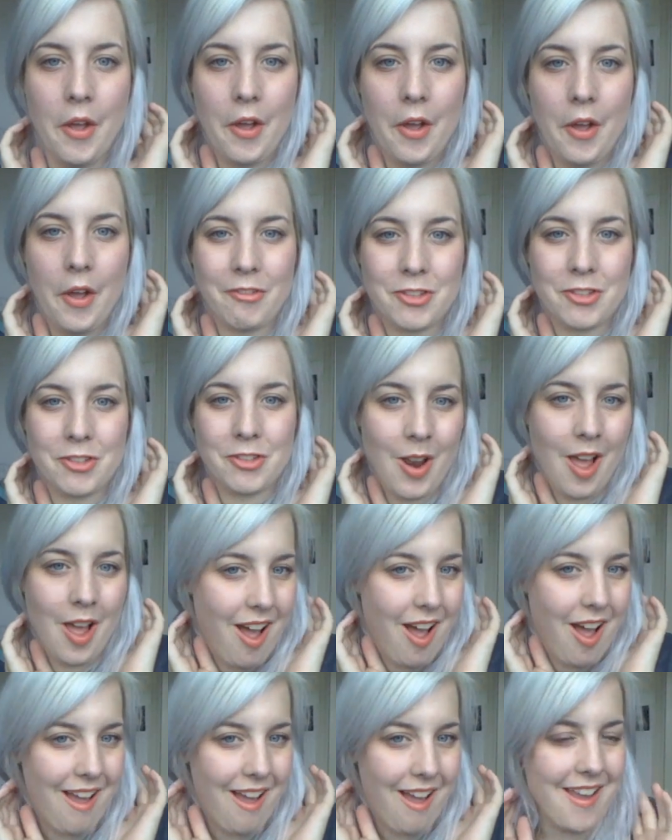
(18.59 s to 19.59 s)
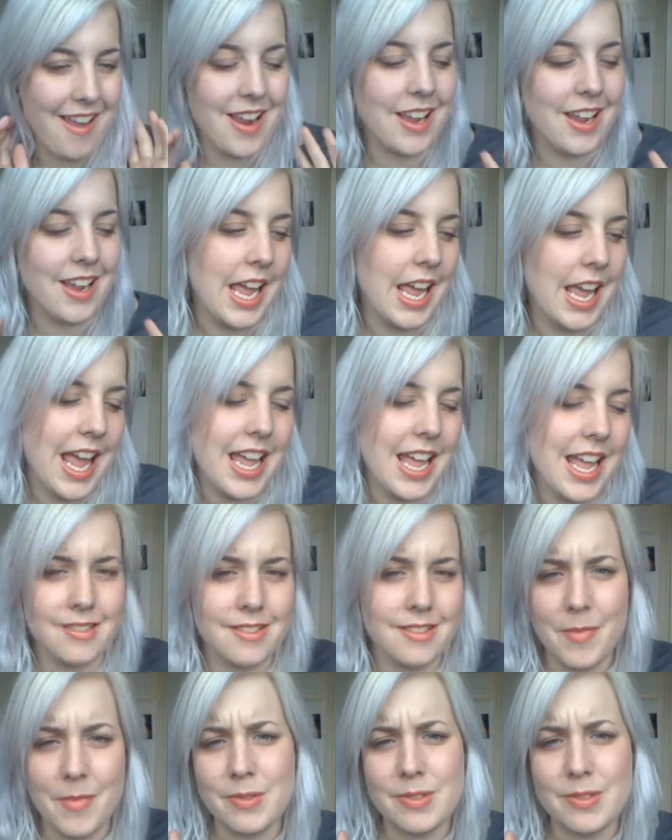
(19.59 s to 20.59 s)
of July
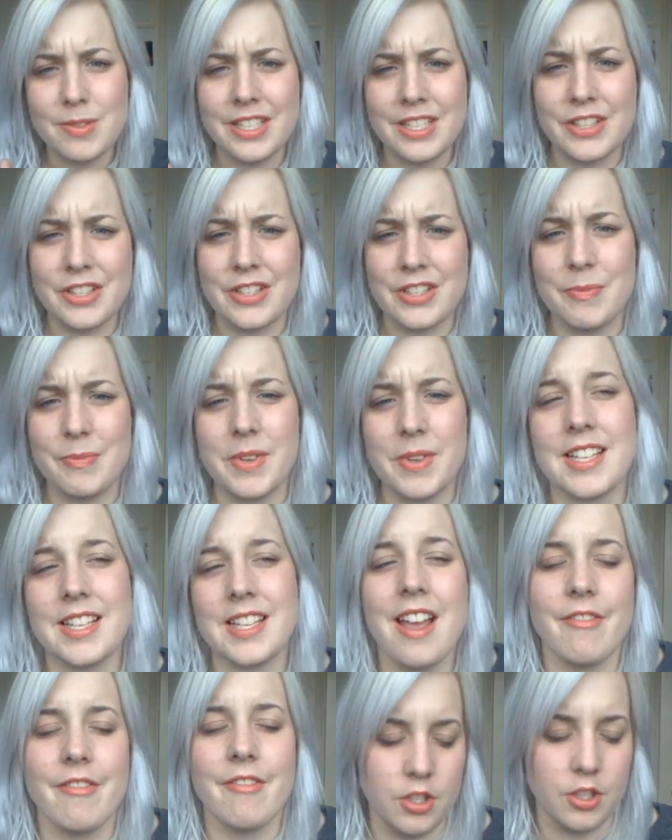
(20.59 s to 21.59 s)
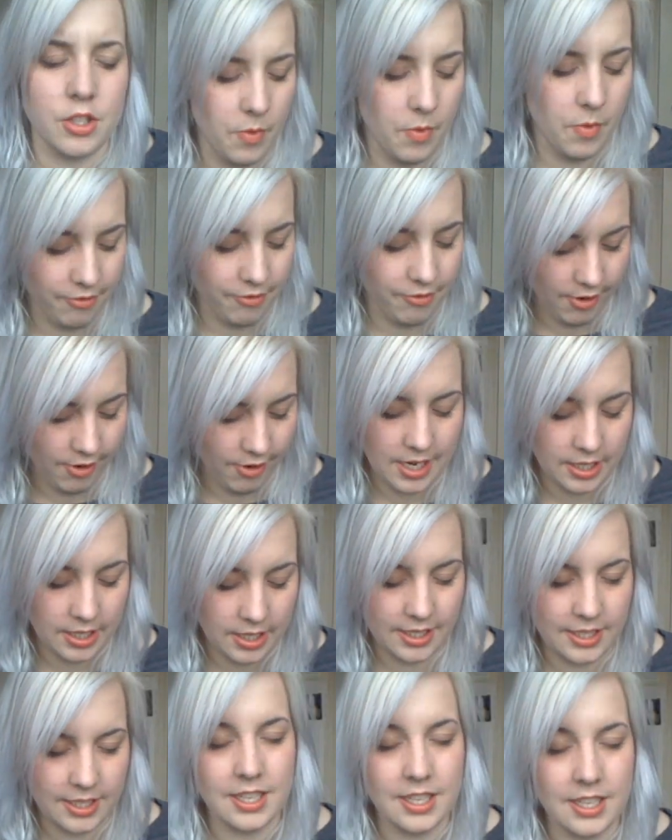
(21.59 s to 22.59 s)
and mostly June, because I haven't done one for
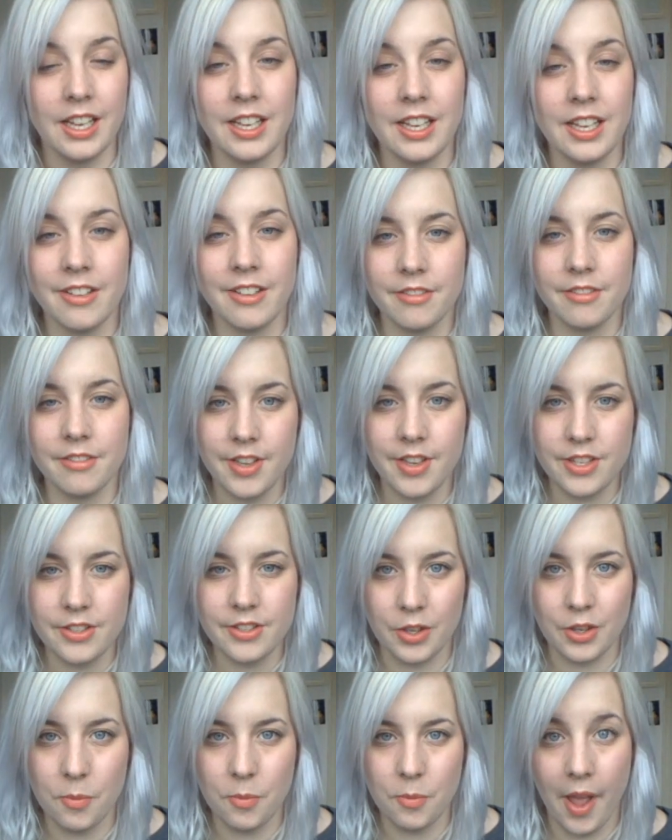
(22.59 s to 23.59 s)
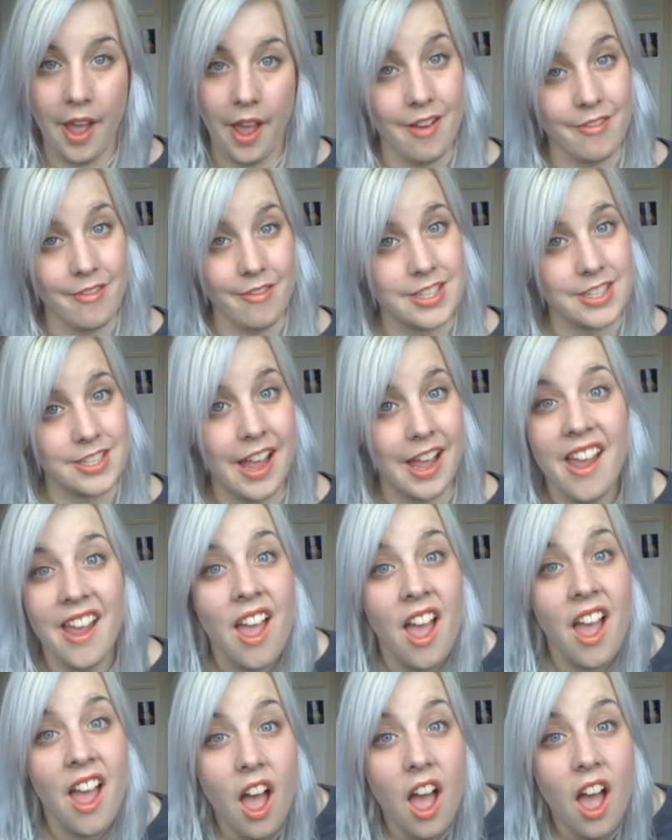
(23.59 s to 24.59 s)
ages. First up, I have to say
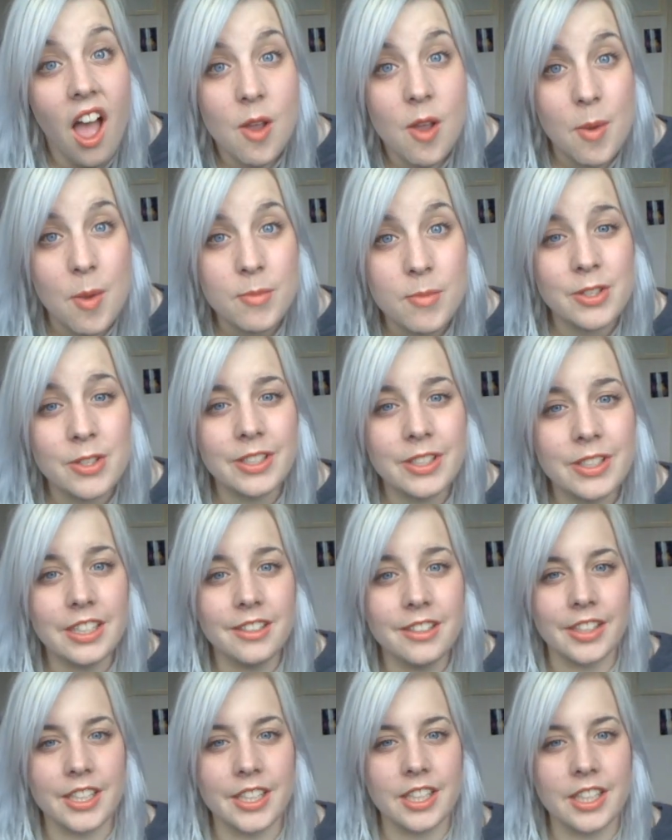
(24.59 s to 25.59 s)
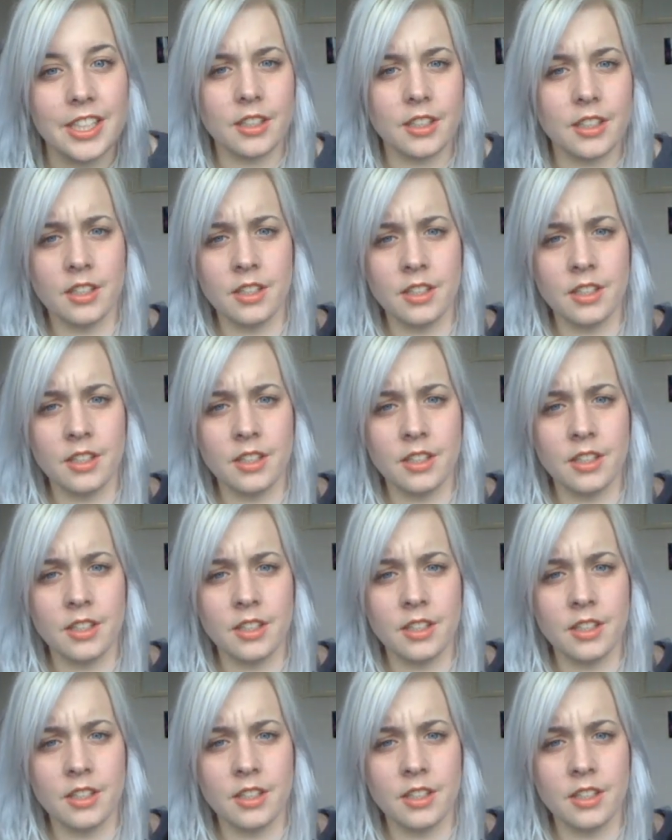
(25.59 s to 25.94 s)
I'm absolutely loving